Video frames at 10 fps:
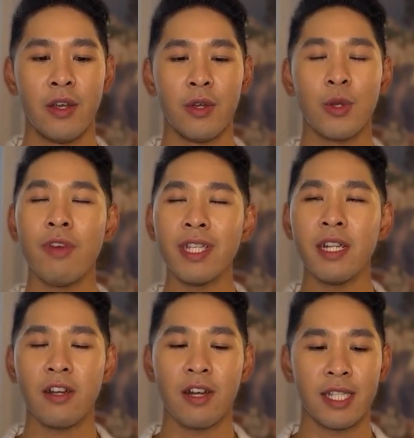You
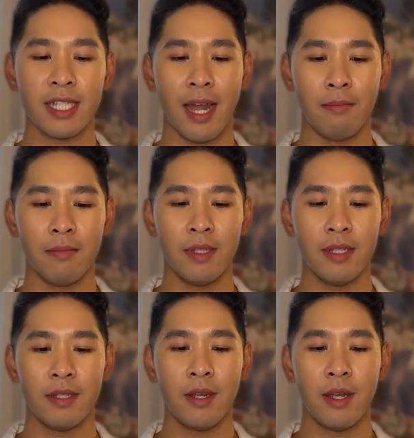recently got scammed
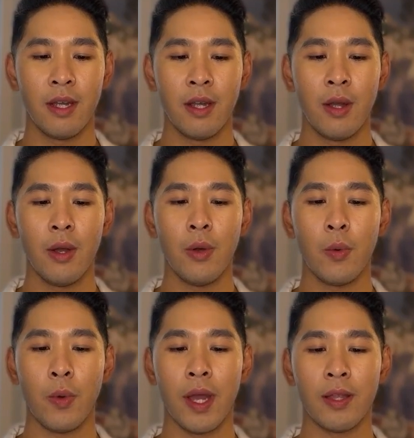
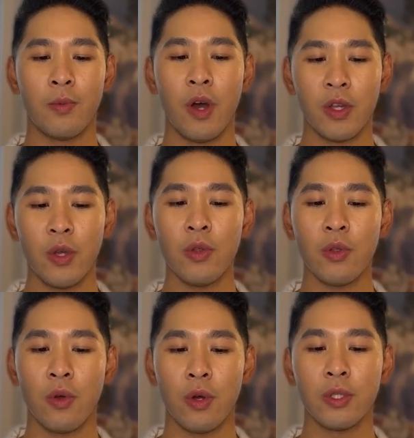with what you
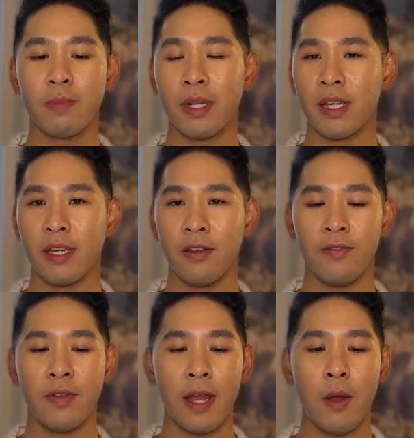thought to believe
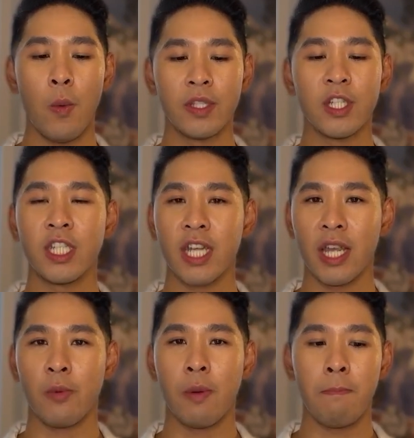was a
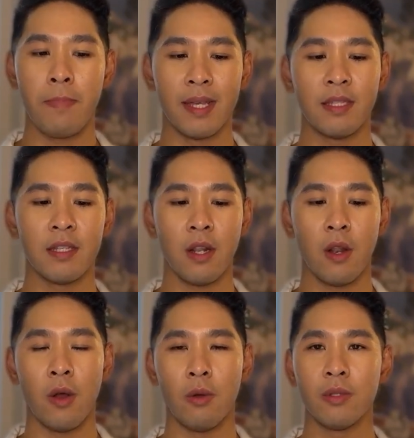genuine business
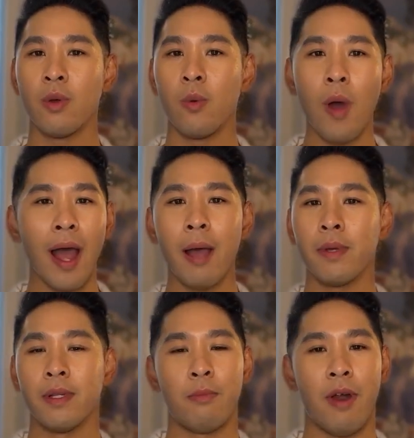loan. So what
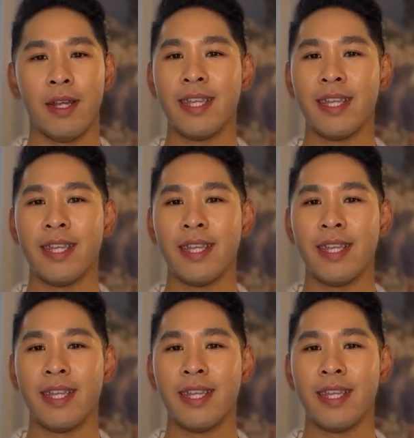happened, Brian?